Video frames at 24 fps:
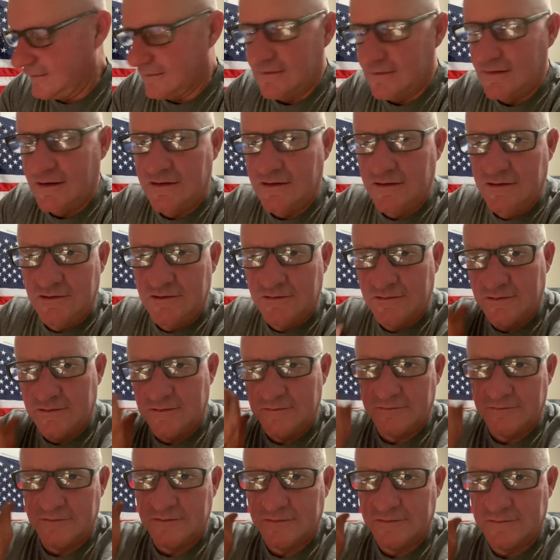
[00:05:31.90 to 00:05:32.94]
do, and
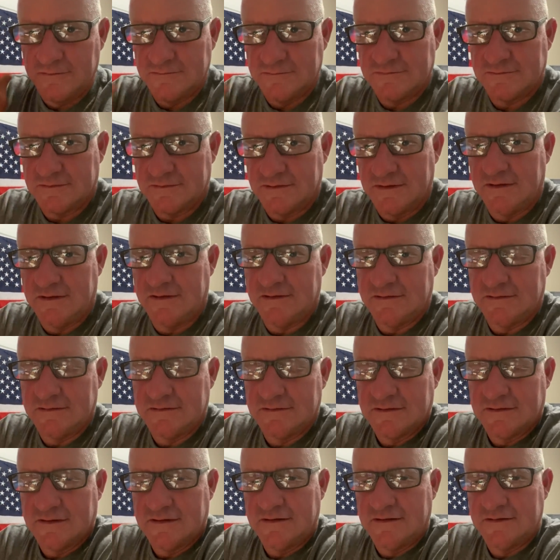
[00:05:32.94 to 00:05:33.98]
then we'll get in
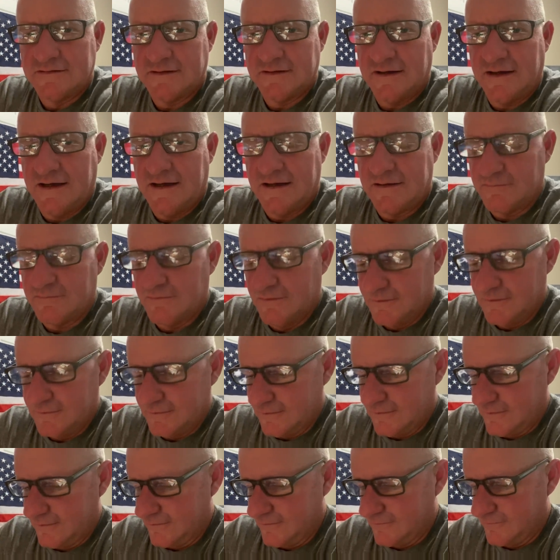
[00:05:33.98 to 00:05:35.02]
contact with uh,
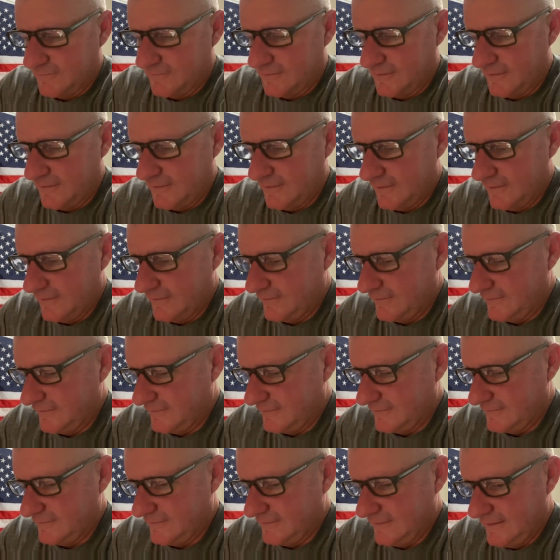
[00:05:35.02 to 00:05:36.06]
one another
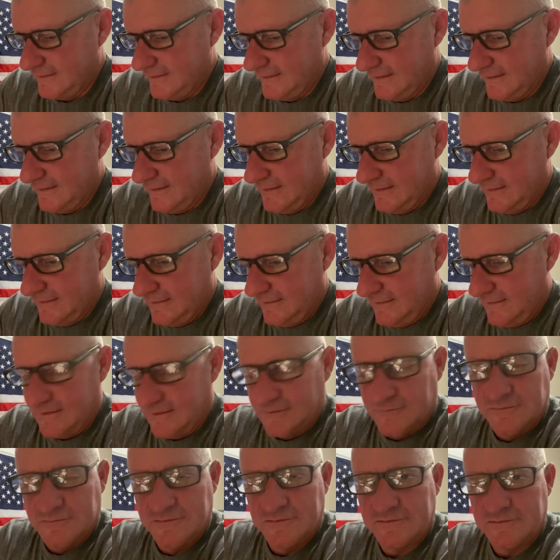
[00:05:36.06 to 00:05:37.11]
and
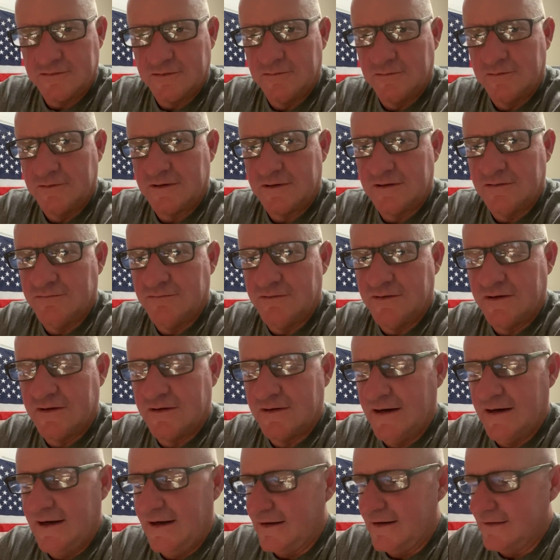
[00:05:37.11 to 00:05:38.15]
and we'll see what we can
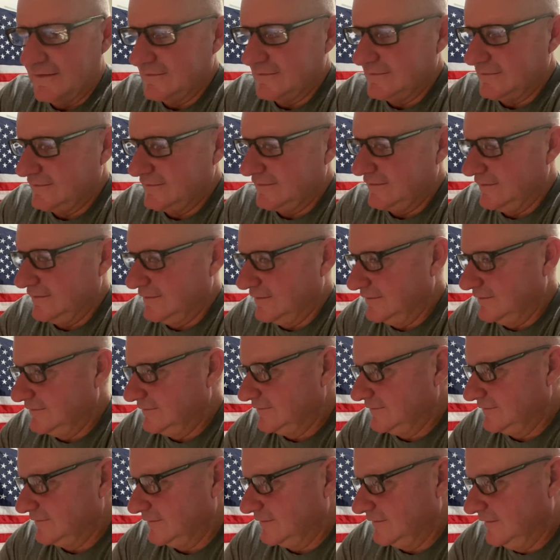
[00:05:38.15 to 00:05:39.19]
figure out and
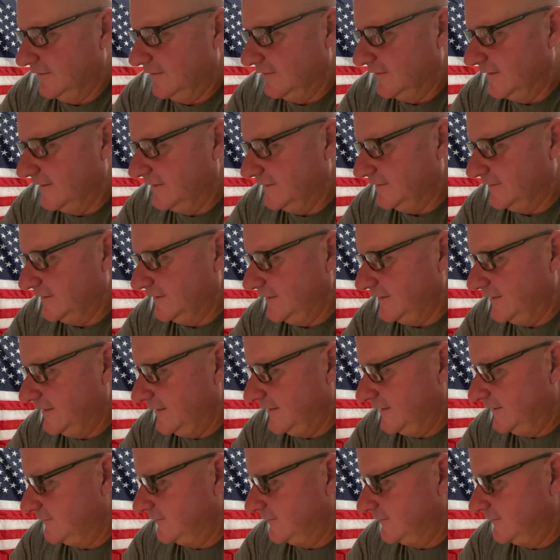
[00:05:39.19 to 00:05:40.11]
get her done there.